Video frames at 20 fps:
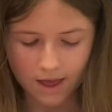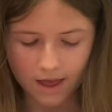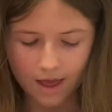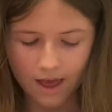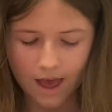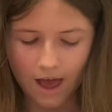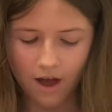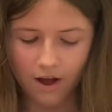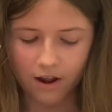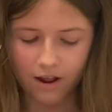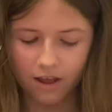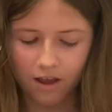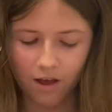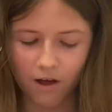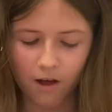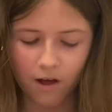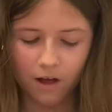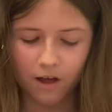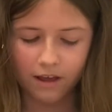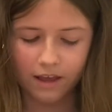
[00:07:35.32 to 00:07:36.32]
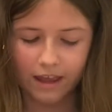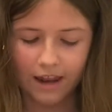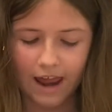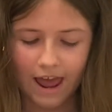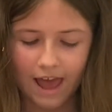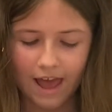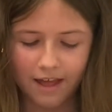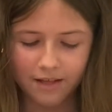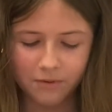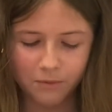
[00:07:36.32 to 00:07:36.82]
Howdy, y'all. Get
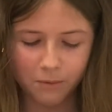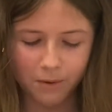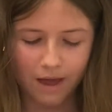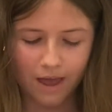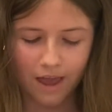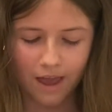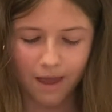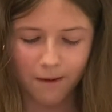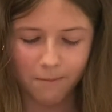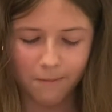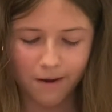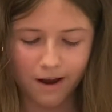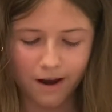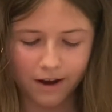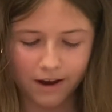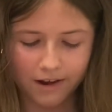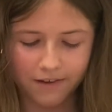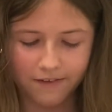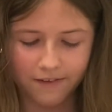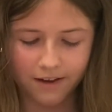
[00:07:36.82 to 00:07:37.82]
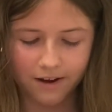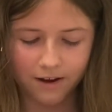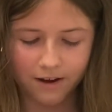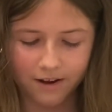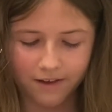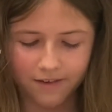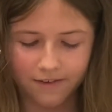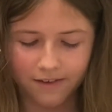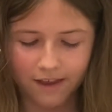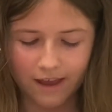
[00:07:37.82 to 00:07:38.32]
out of the way. America's here
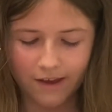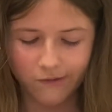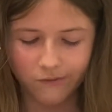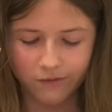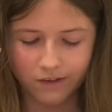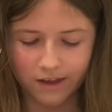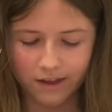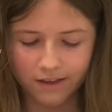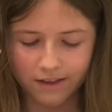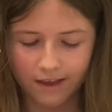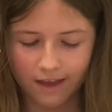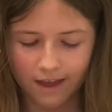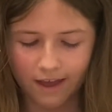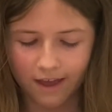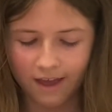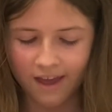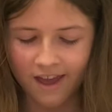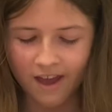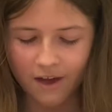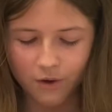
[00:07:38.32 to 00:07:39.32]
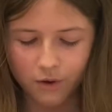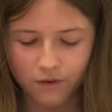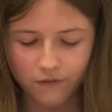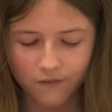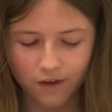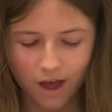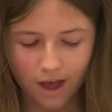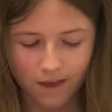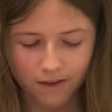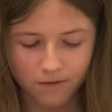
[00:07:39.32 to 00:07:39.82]
to save D-Day. We've
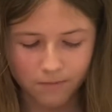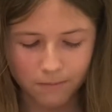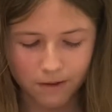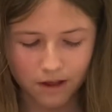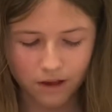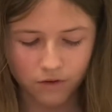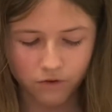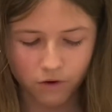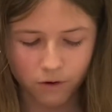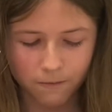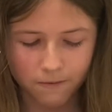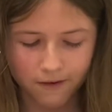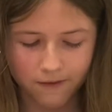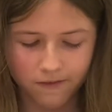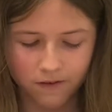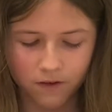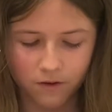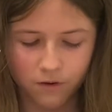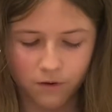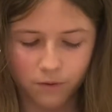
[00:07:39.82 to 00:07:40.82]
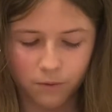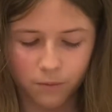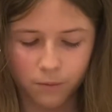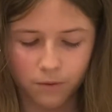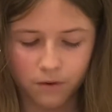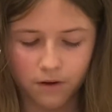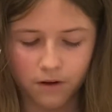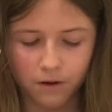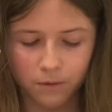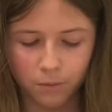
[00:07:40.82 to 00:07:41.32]
got as many troops as you
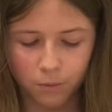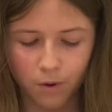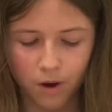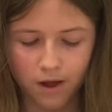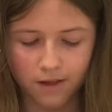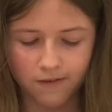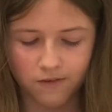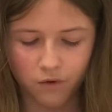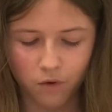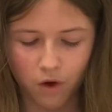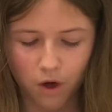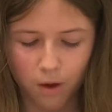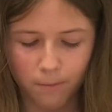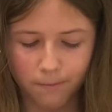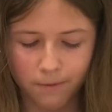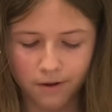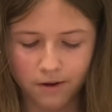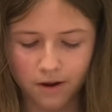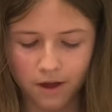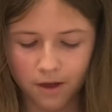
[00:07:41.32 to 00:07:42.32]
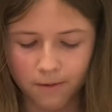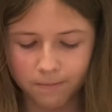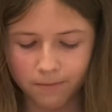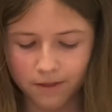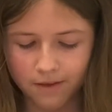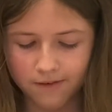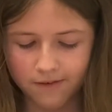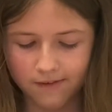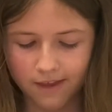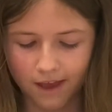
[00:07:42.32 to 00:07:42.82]
could want, so open up
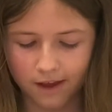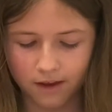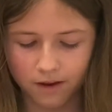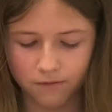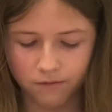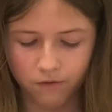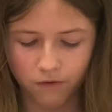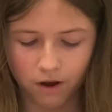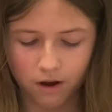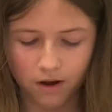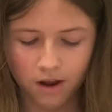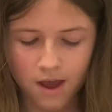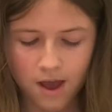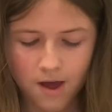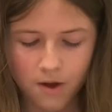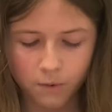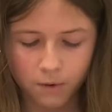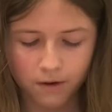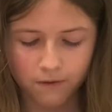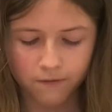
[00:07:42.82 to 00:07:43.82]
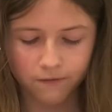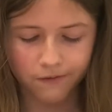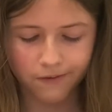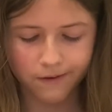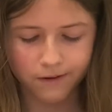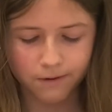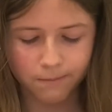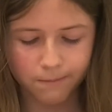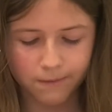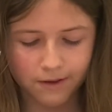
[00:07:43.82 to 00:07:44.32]
the second front. We'll flood
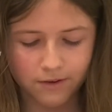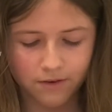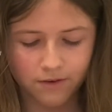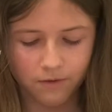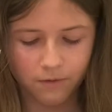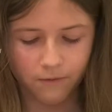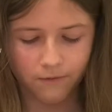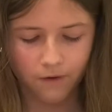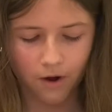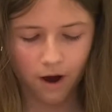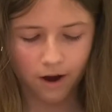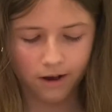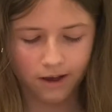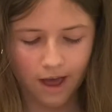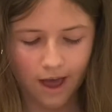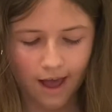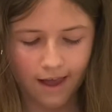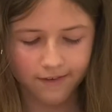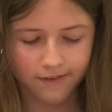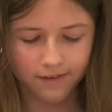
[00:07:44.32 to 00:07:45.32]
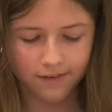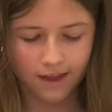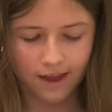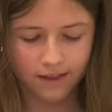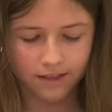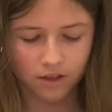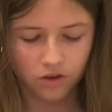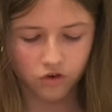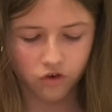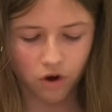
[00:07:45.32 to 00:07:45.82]
the beaches with our guys and take
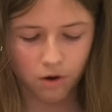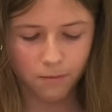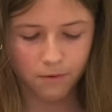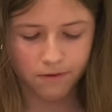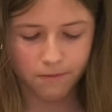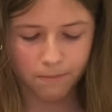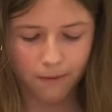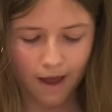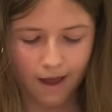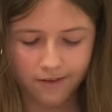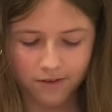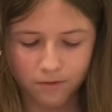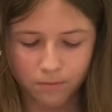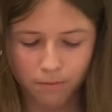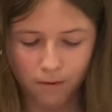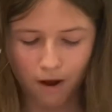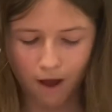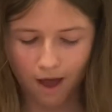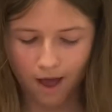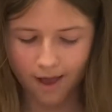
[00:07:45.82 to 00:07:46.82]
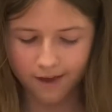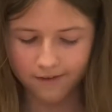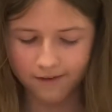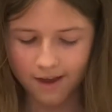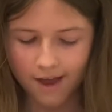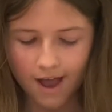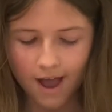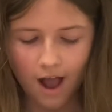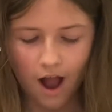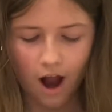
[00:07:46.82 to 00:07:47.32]
the Germans by surprise.
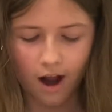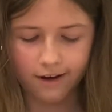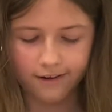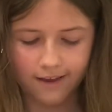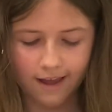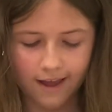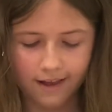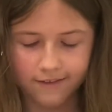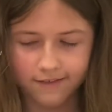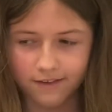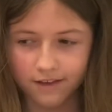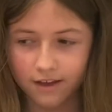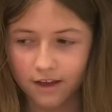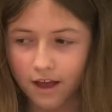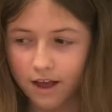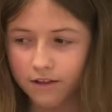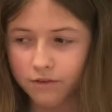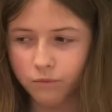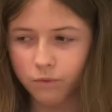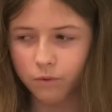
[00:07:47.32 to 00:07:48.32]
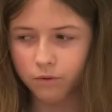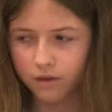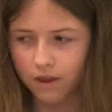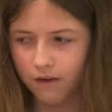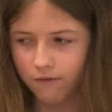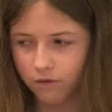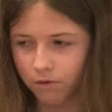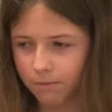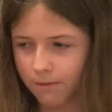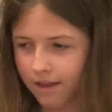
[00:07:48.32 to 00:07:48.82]
Our tanks and guns will
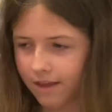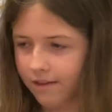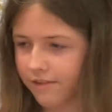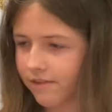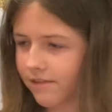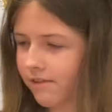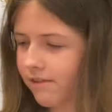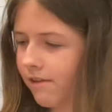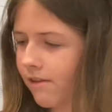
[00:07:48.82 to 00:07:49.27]
never miss.